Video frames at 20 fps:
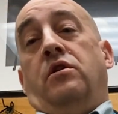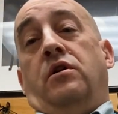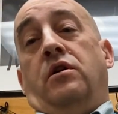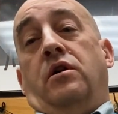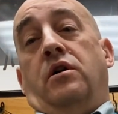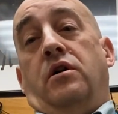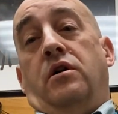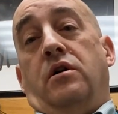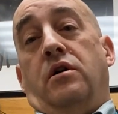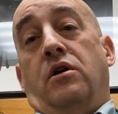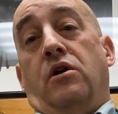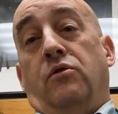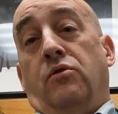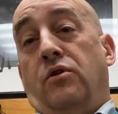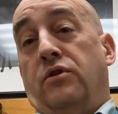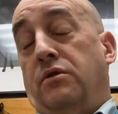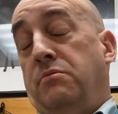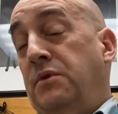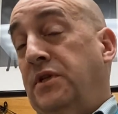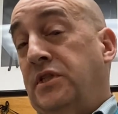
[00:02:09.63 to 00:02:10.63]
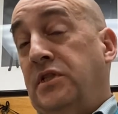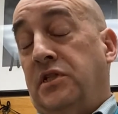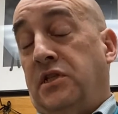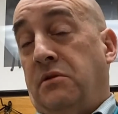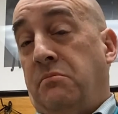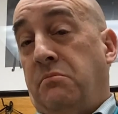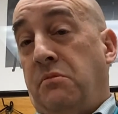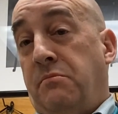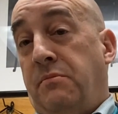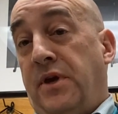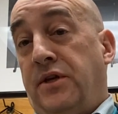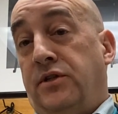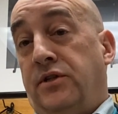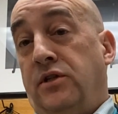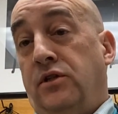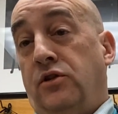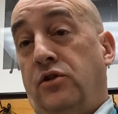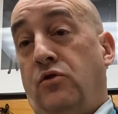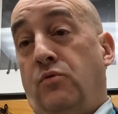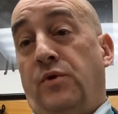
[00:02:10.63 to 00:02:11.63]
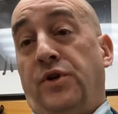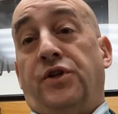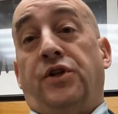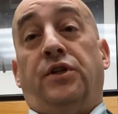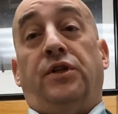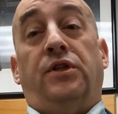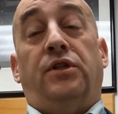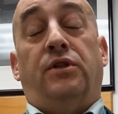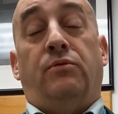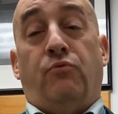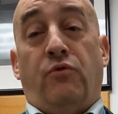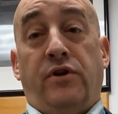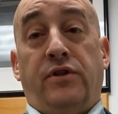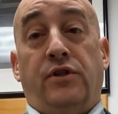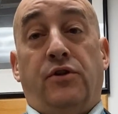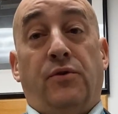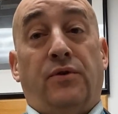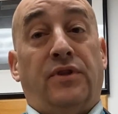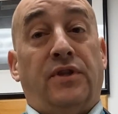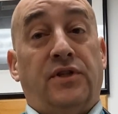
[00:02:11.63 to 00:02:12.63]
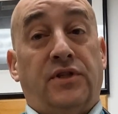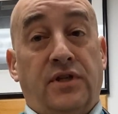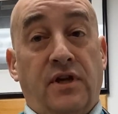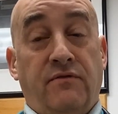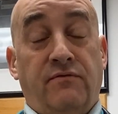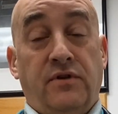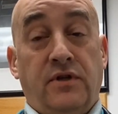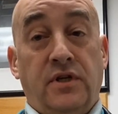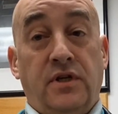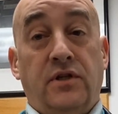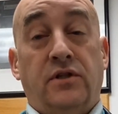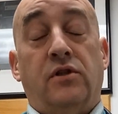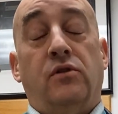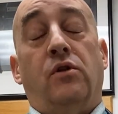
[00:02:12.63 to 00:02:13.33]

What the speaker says: along the Mississippi Basin to which it spread during the 70s,